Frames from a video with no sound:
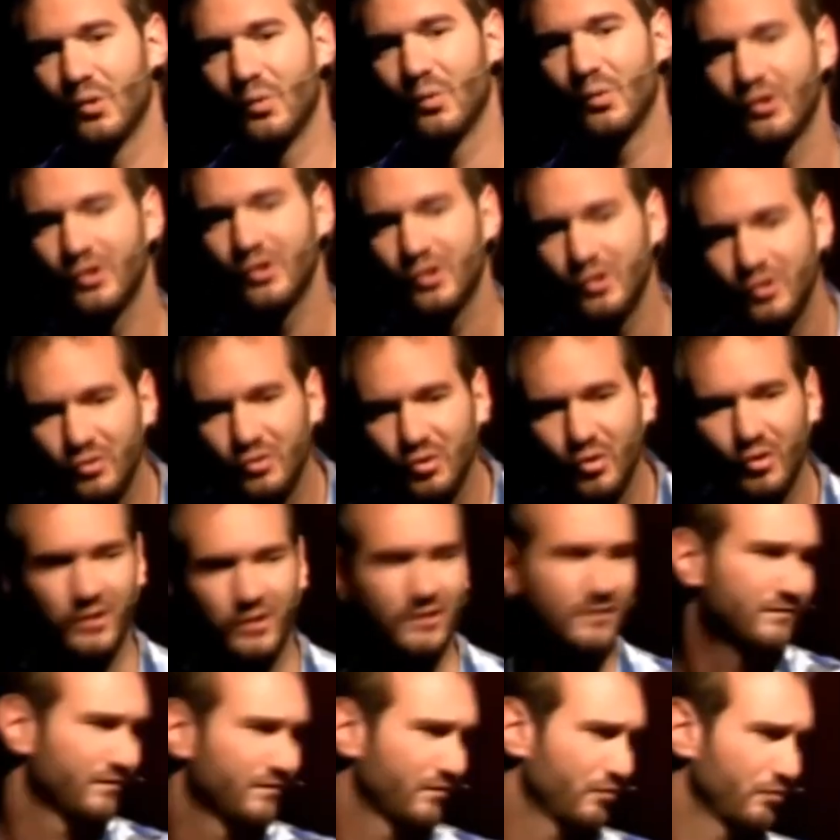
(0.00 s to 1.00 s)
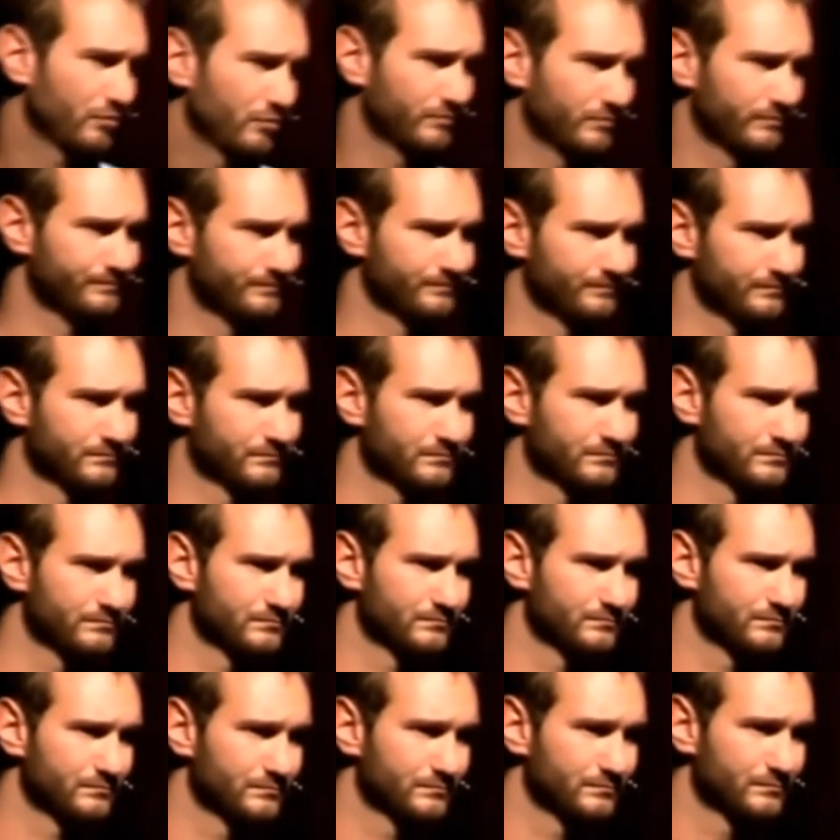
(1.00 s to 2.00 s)
what are you looking for?
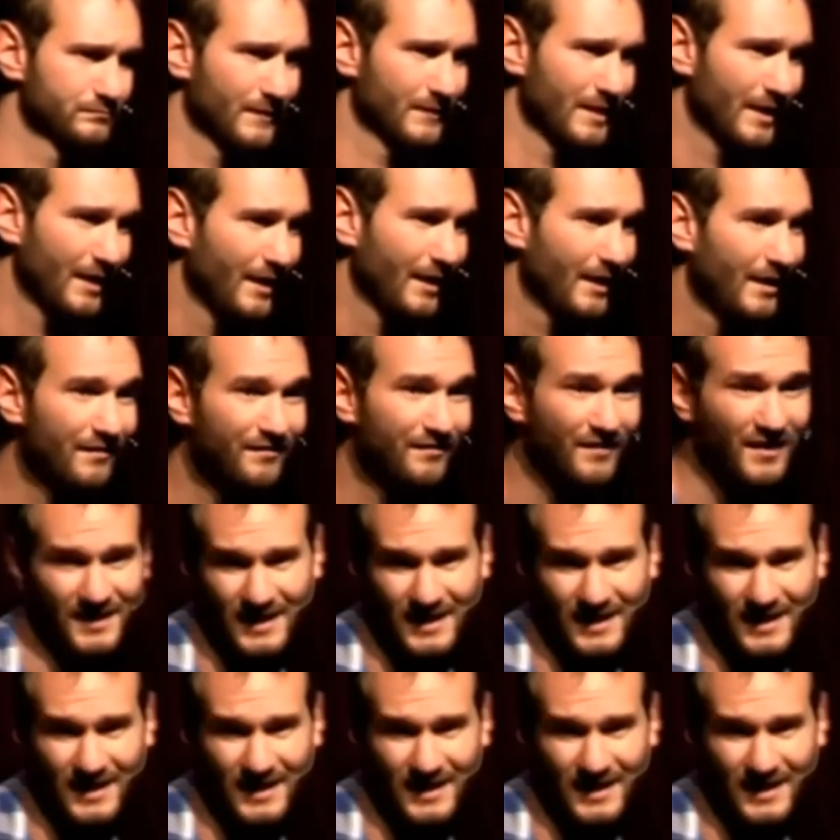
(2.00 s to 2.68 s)
If